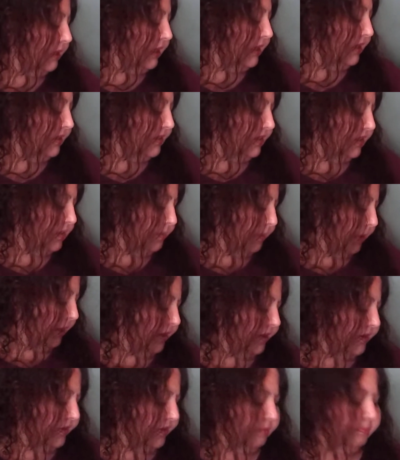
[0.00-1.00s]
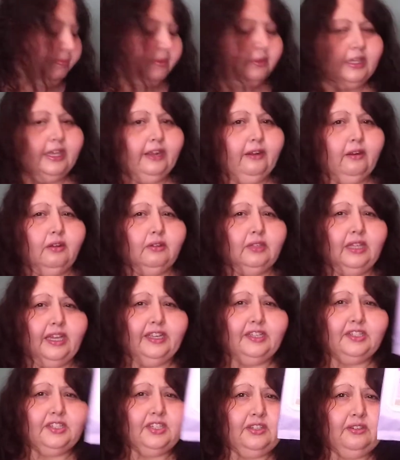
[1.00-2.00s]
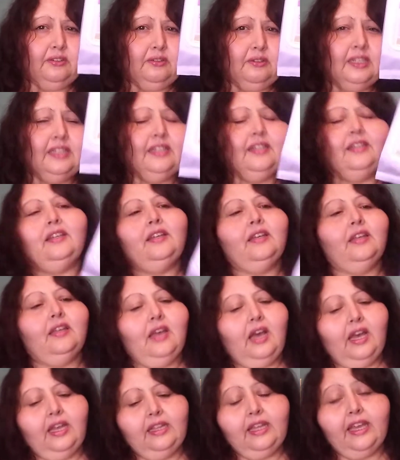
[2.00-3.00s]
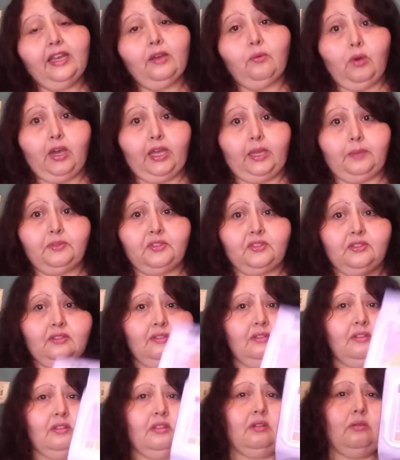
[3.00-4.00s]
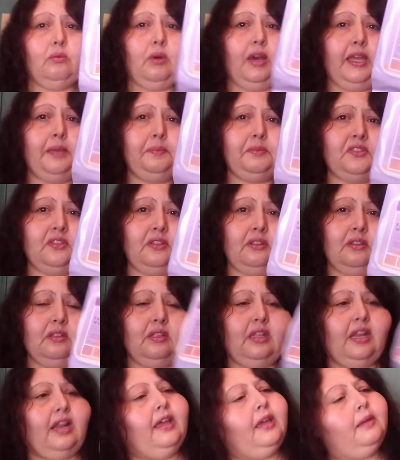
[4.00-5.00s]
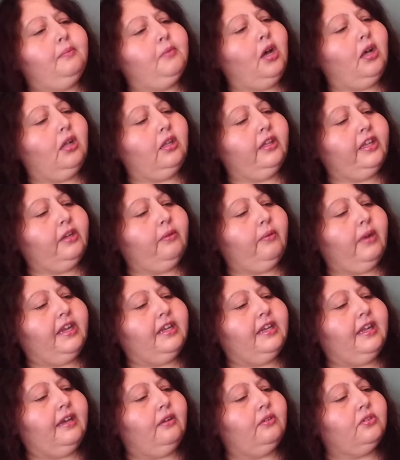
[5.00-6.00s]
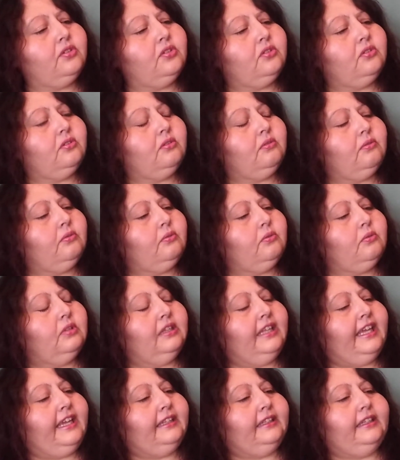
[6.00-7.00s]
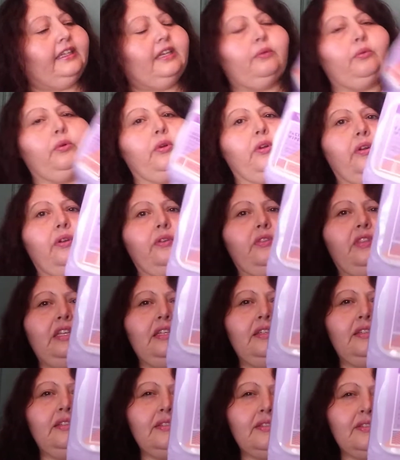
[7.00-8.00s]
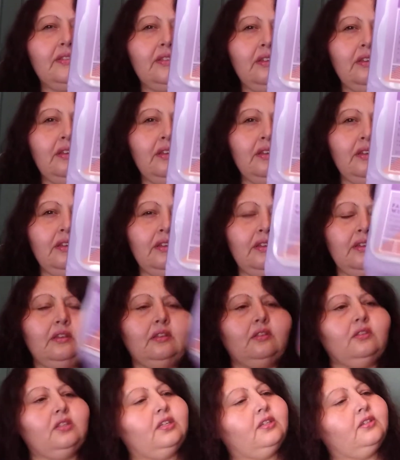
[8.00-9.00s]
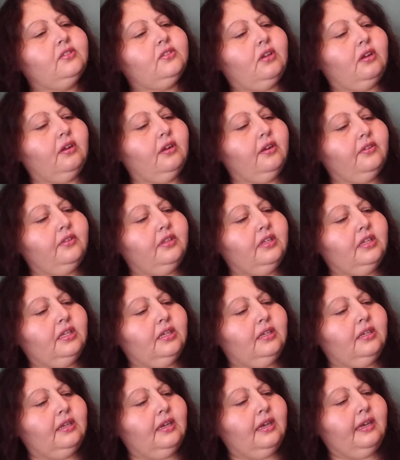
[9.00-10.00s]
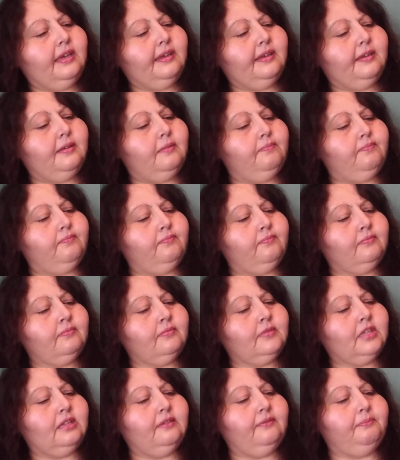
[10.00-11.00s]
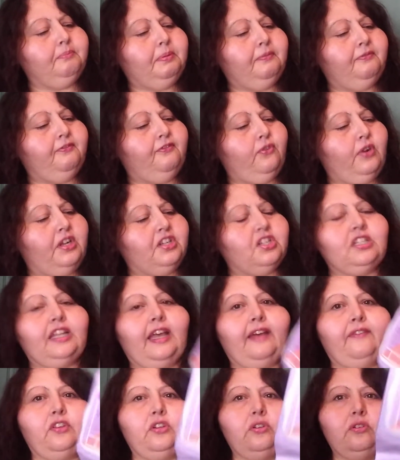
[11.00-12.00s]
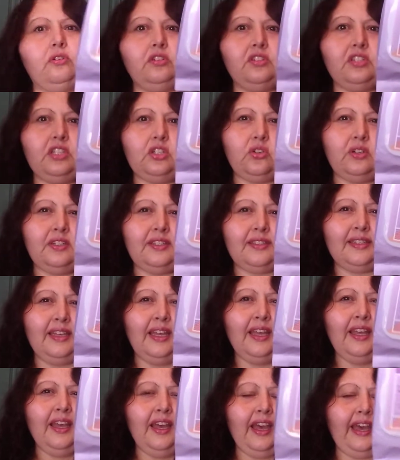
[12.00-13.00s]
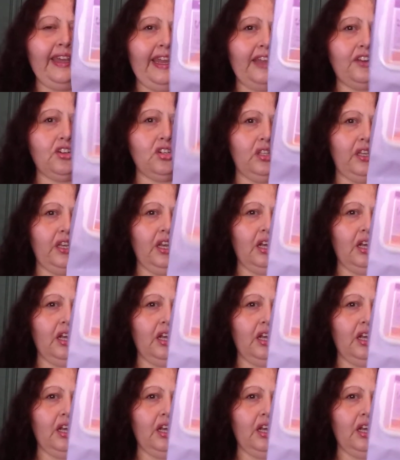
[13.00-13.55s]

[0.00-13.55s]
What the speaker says: because it's part of the Valero line too. I like wipes. The wipes that I am hauling right now lately were these. These are the French lavender and citrus. I'd actually